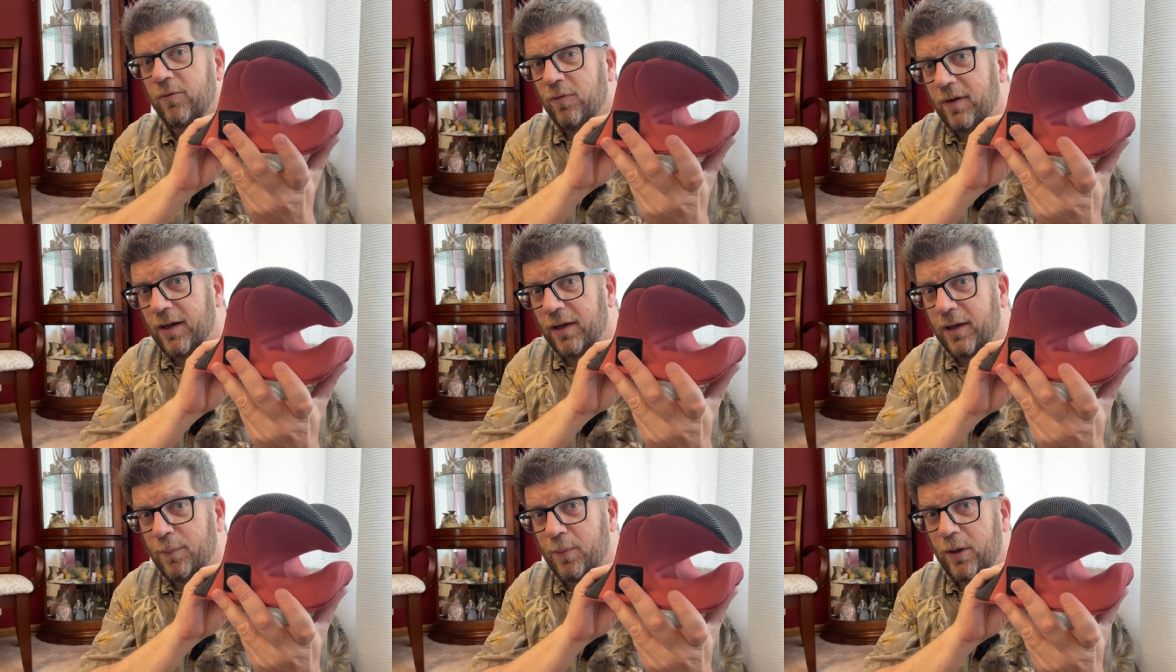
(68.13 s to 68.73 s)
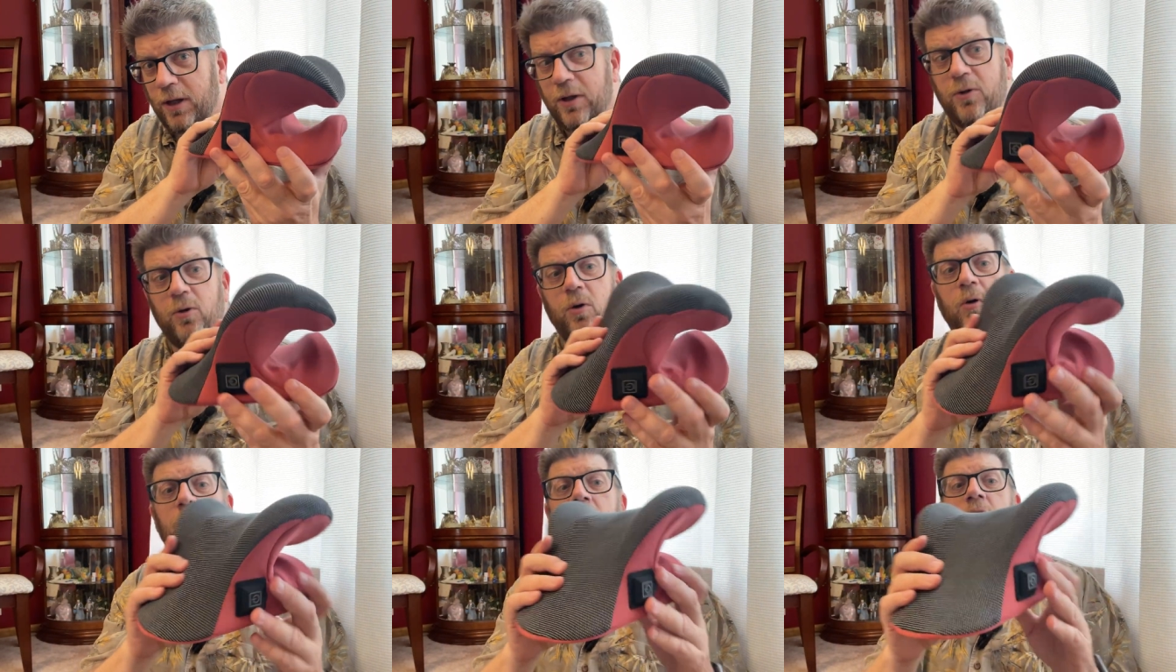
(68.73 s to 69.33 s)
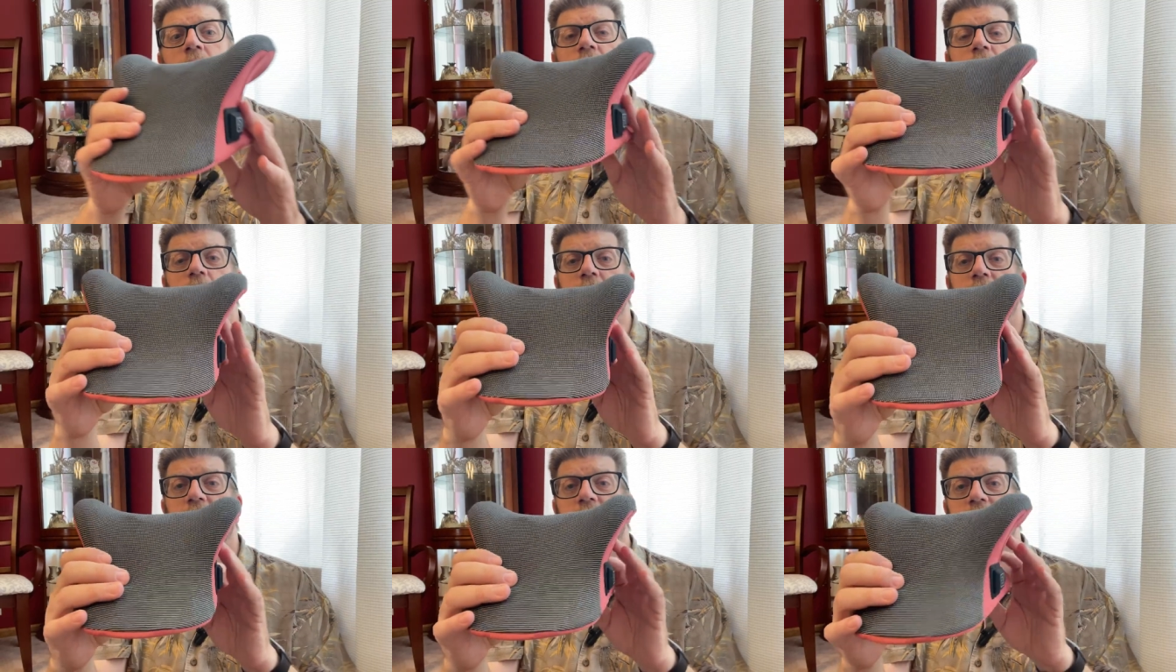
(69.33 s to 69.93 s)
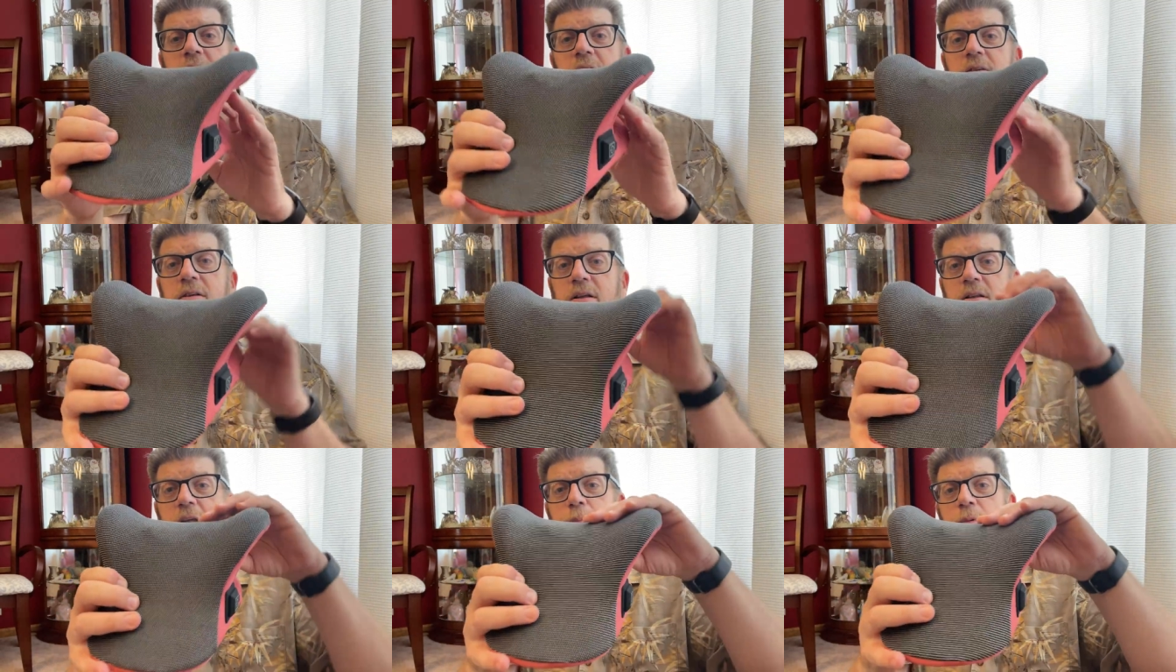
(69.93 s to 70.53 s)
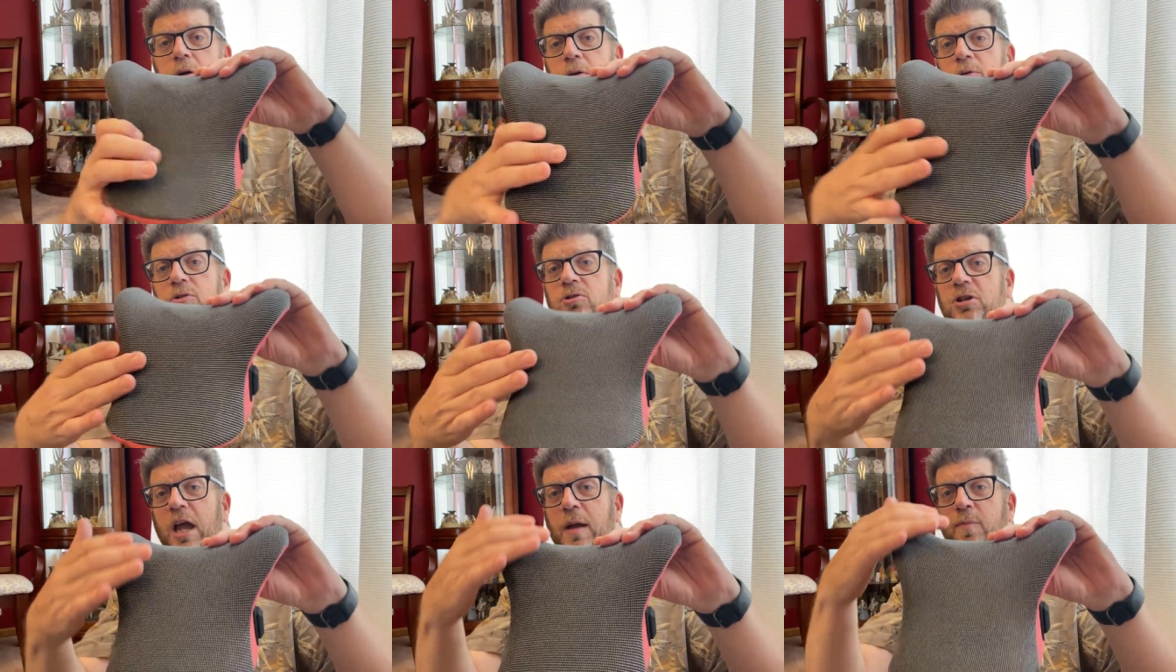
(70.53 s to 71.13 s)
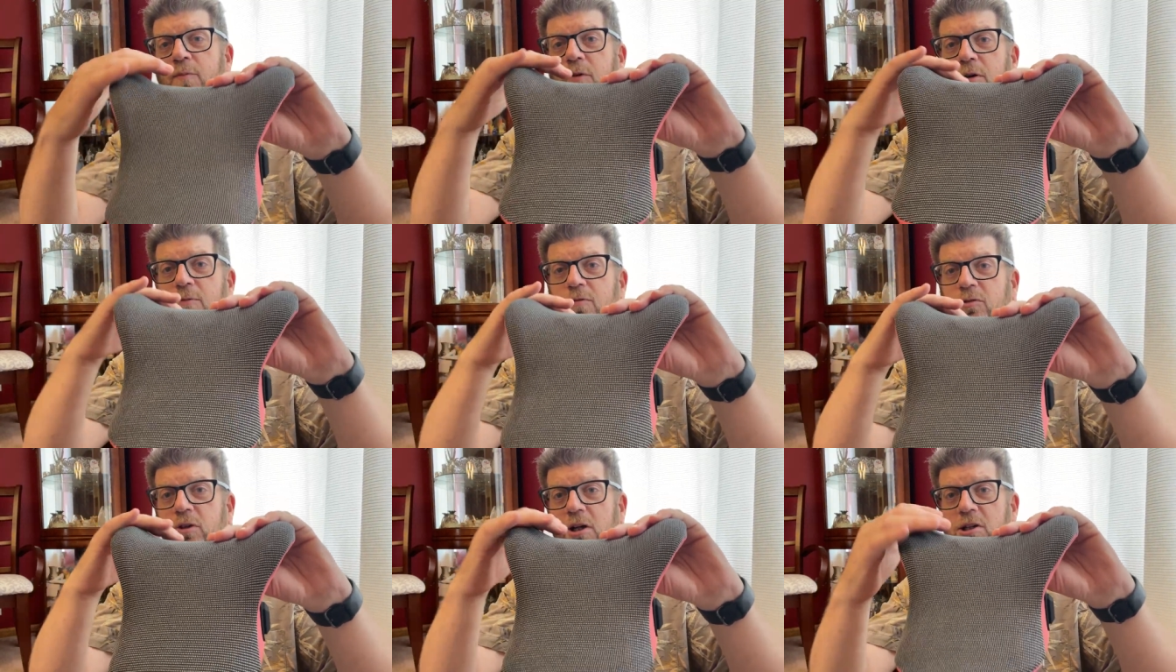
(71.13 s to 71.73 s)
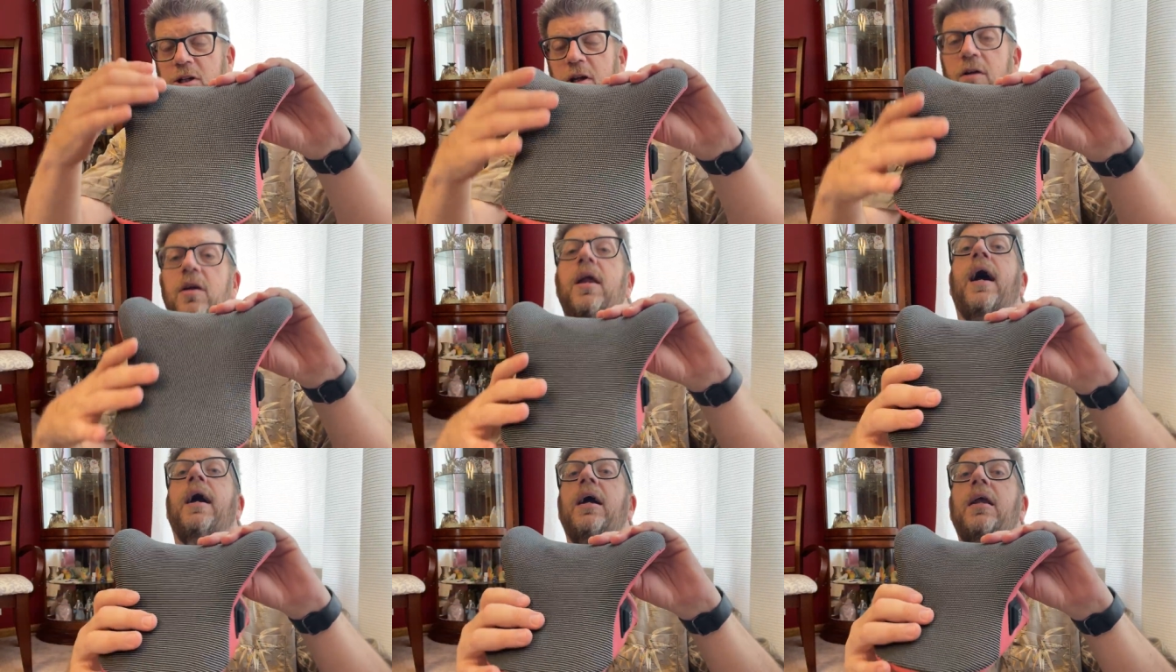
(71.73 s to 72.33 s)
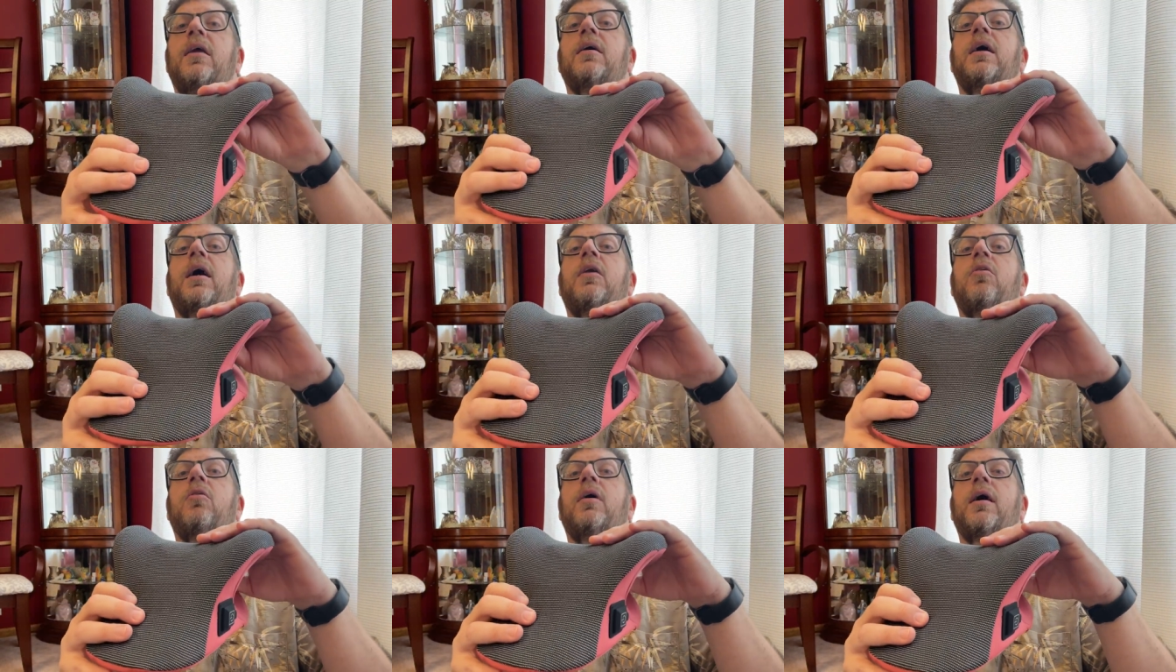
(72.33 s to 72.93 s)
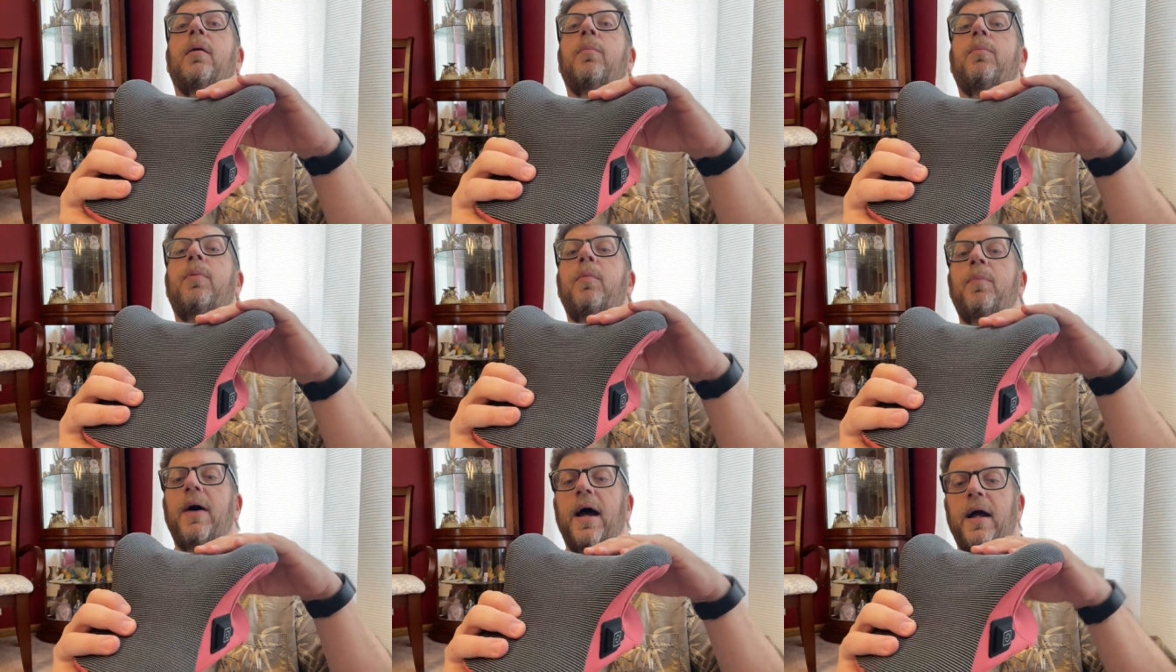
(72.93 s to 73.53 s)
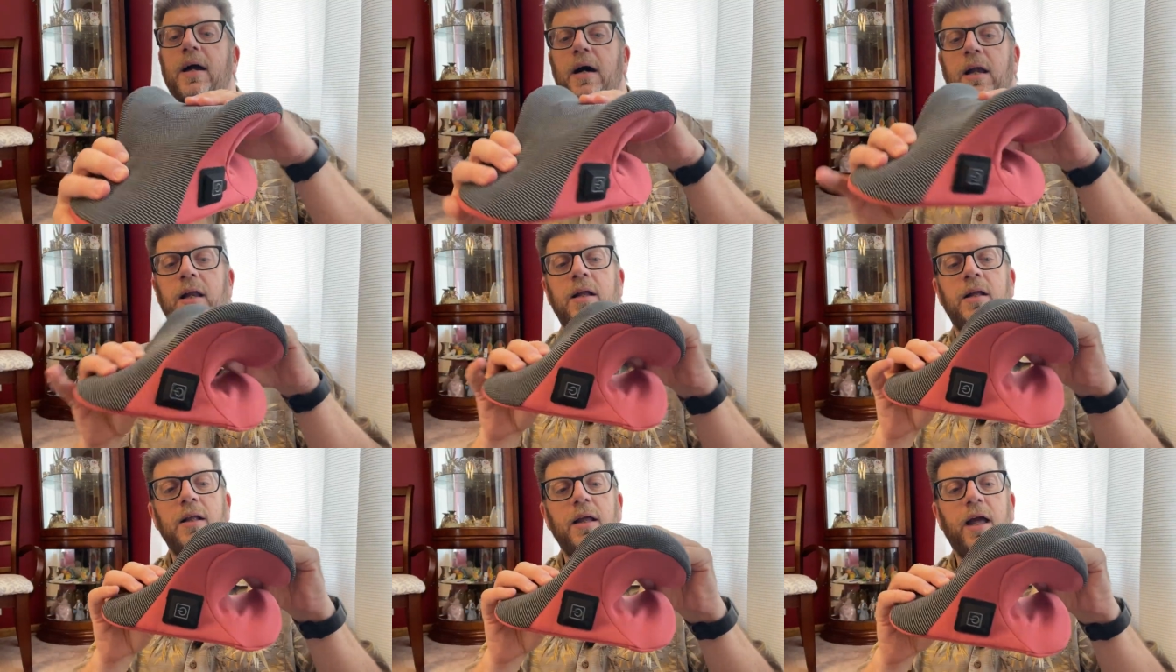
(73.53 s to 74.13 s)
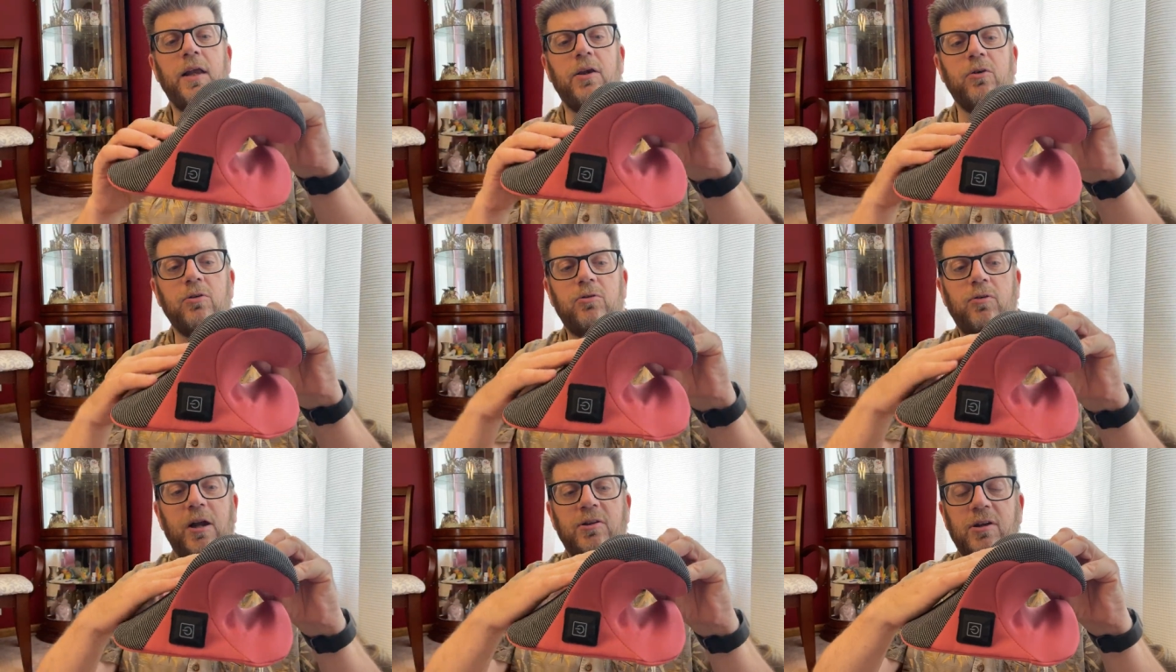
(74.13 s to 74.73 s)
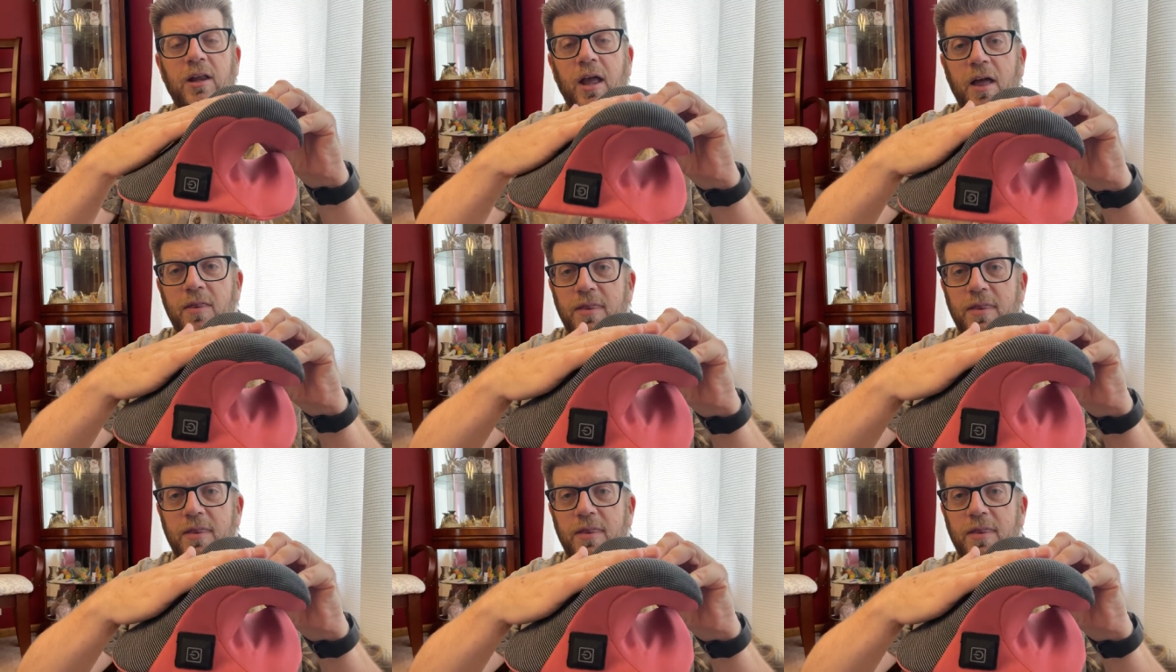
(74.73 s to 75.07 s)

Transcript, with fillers: really pretty cool. So you can see it's a typical shape for stretching your neck. And again, you'll kind of put back on it and you'll stretch it.